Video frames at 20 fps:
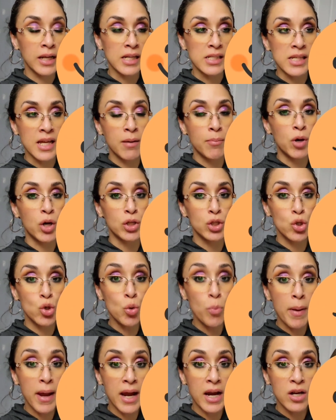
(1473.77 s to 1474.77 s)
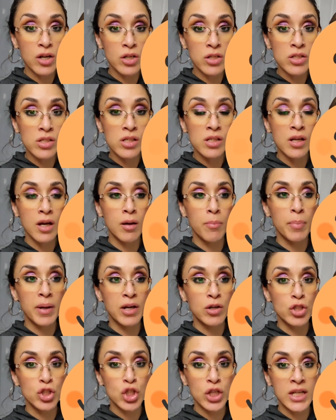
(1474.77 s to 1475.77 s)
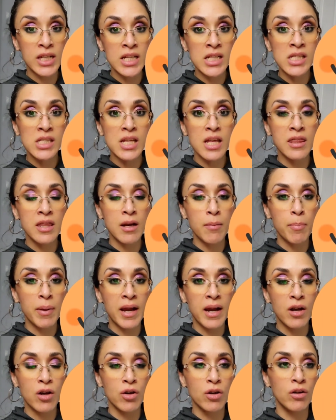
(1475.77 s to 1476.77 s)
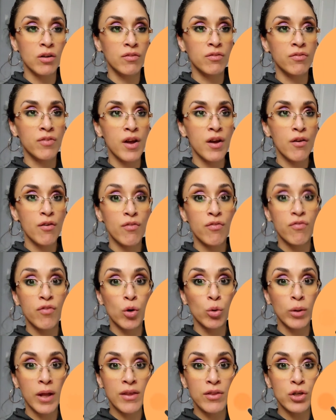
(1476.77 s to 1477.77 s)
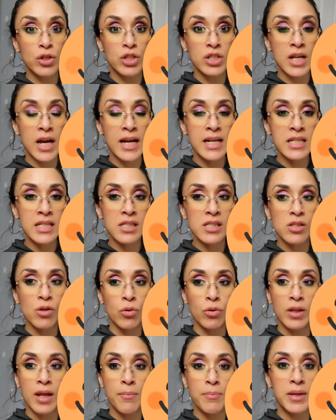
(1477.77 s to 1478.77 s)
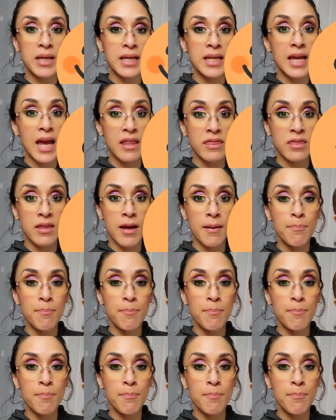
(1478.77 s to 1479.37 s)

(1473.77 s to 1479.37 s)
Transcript: Like I said, about two pairs, a pair of jeans and then a pair of faux leather tights. So let me get